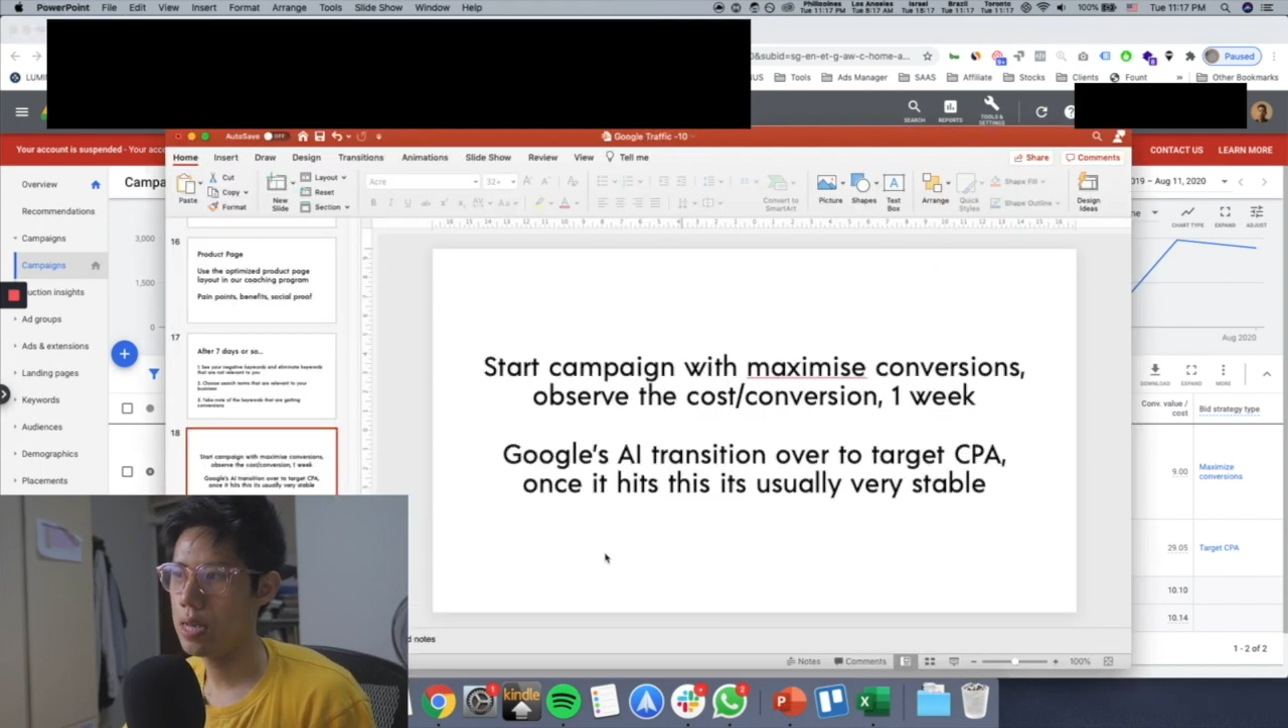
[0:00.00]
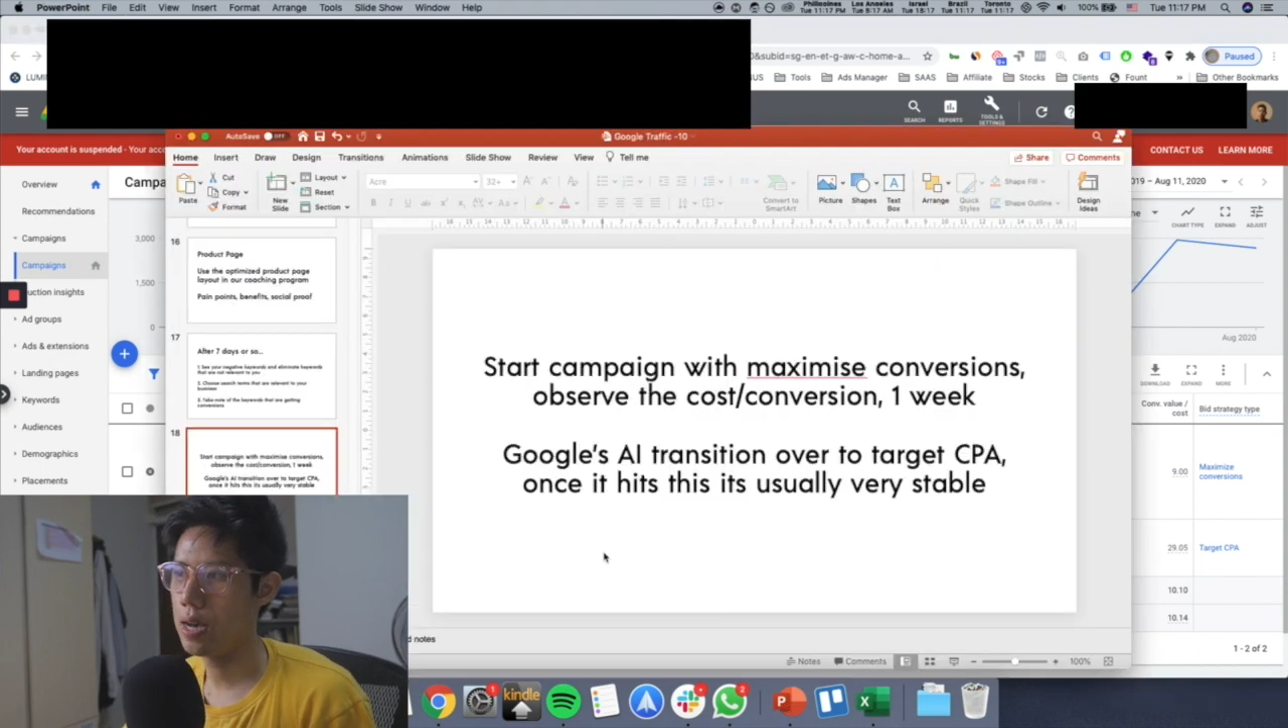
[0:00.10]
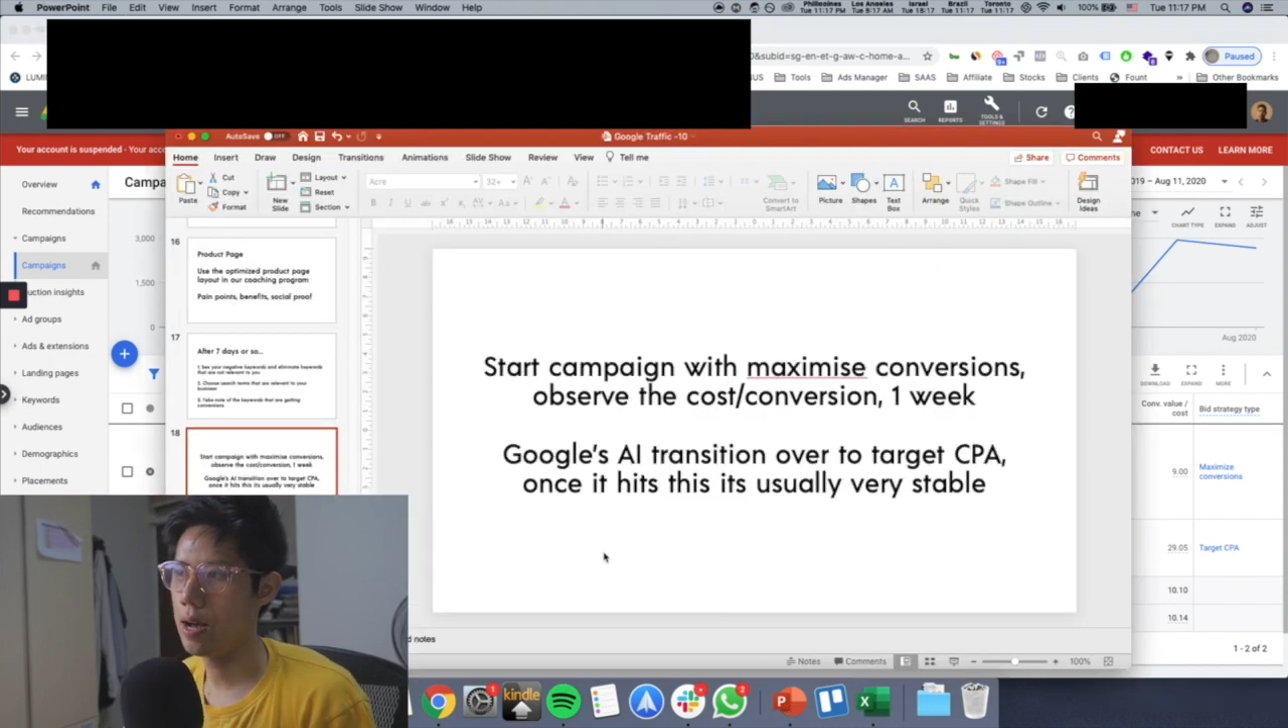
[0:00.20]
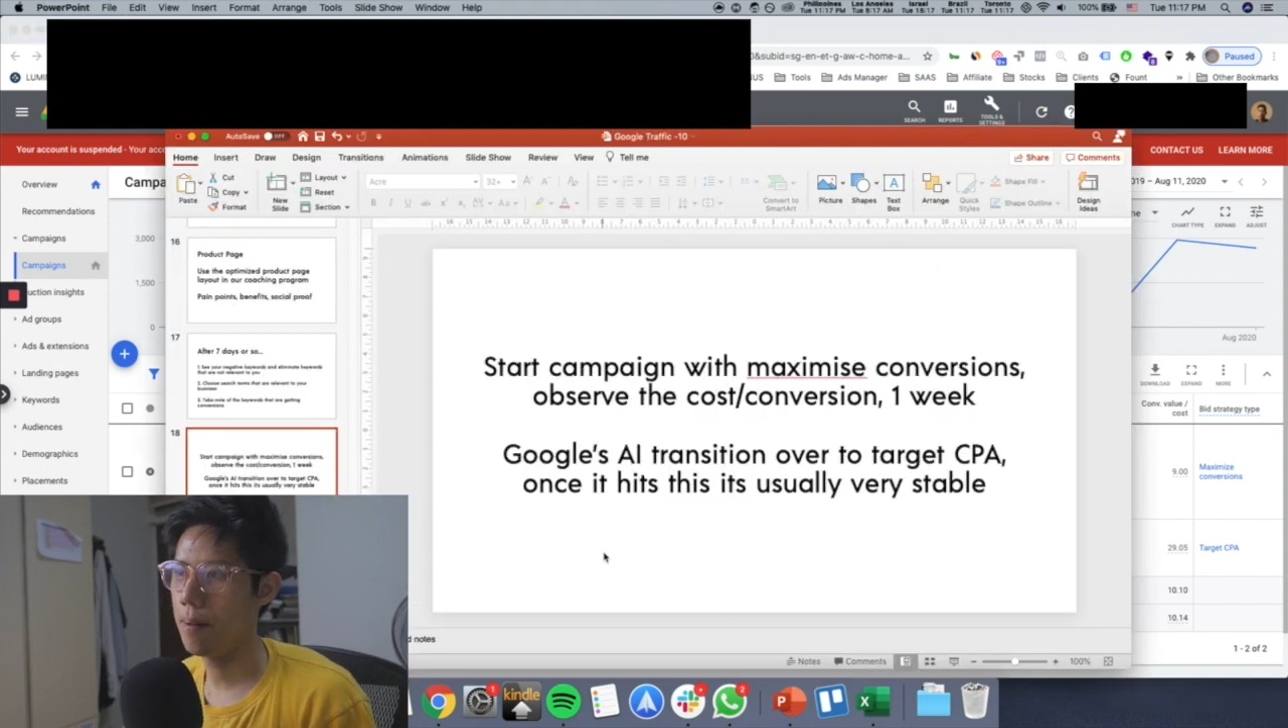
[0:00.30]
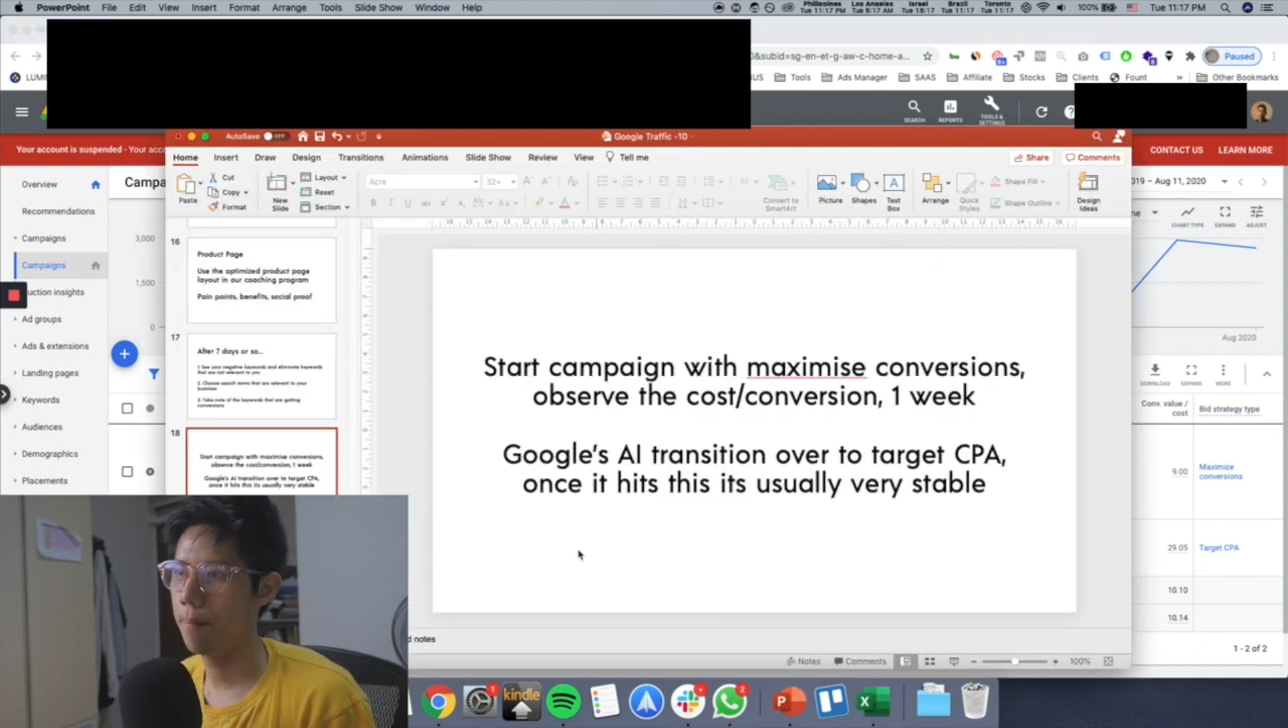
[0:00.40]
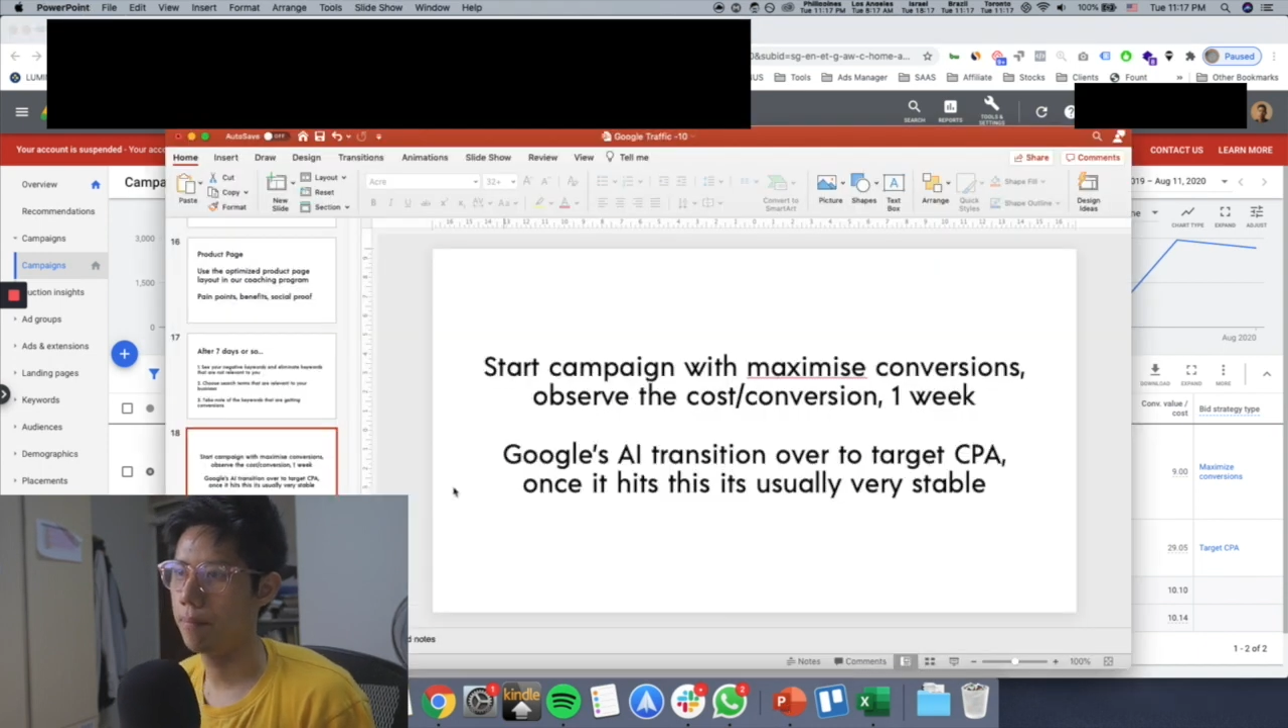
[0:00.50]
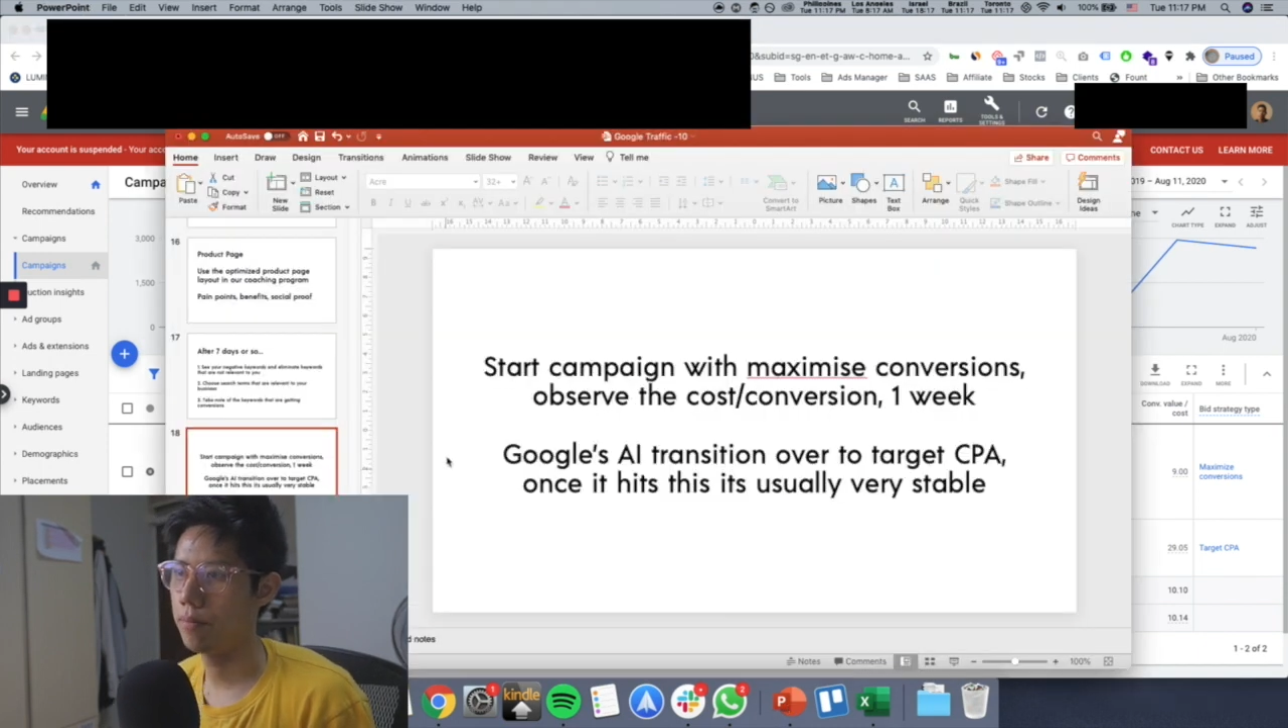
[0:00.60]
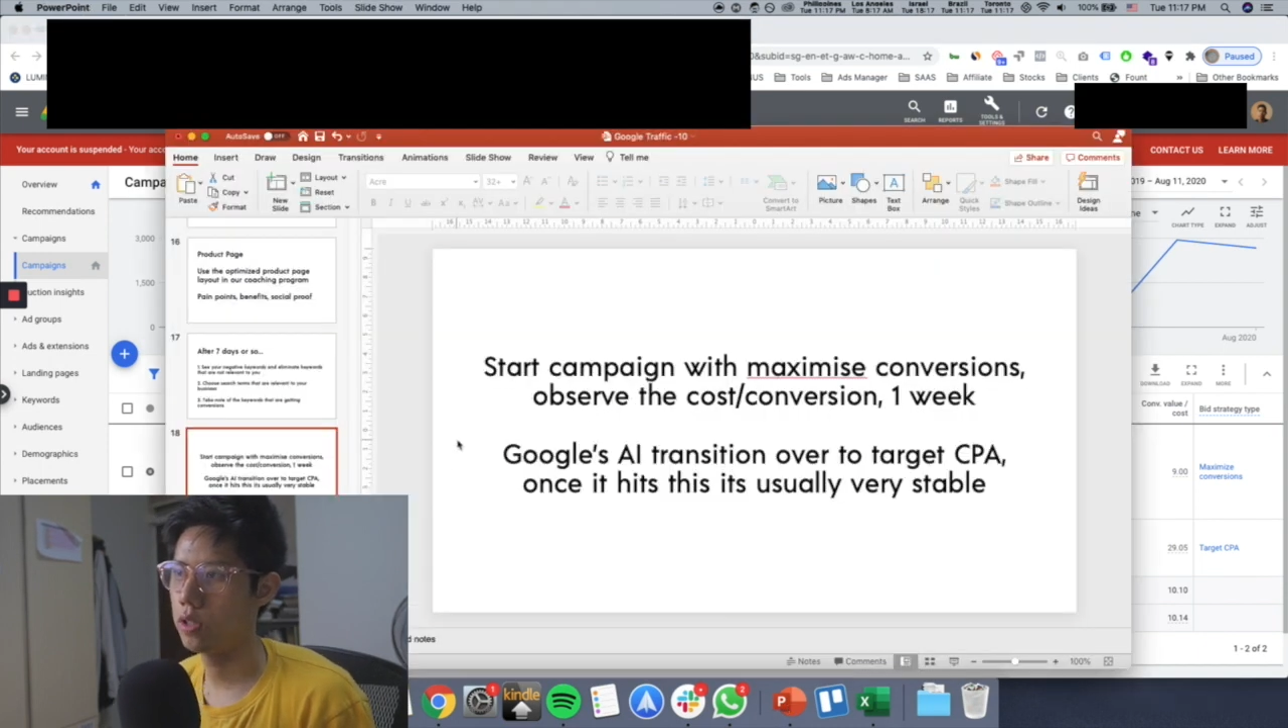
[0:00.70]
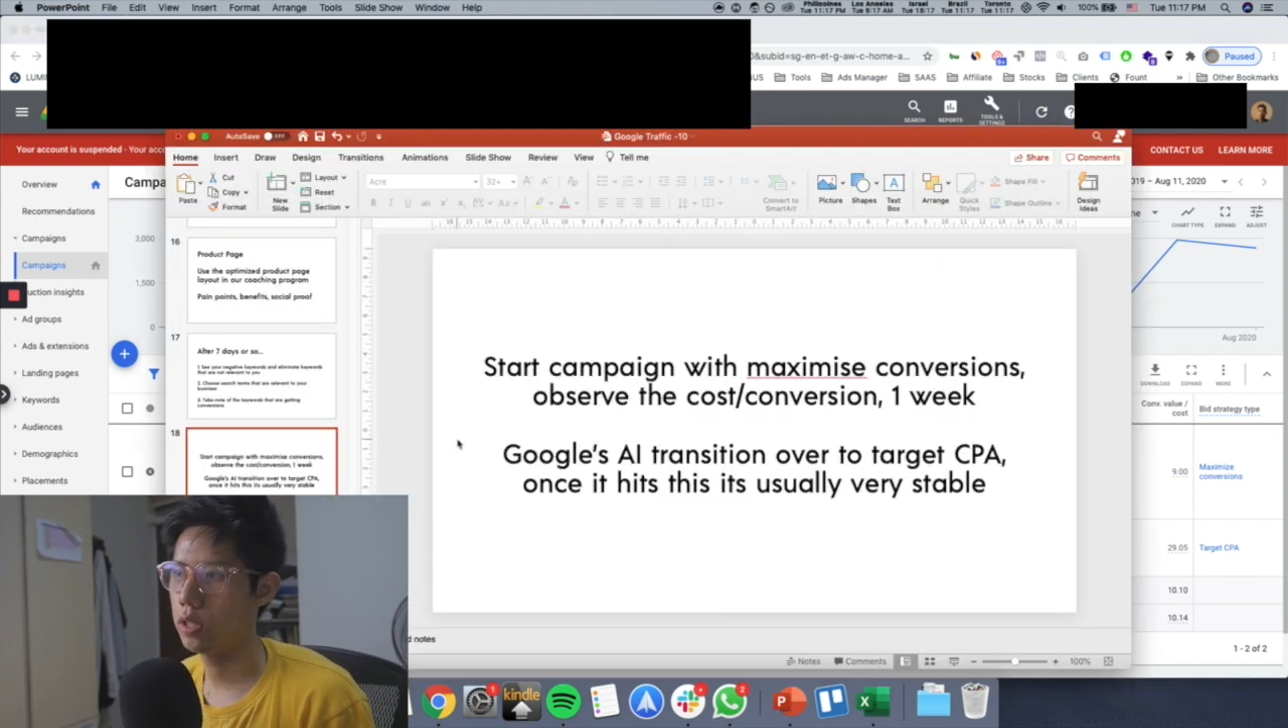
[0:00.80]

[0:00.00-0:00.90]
um,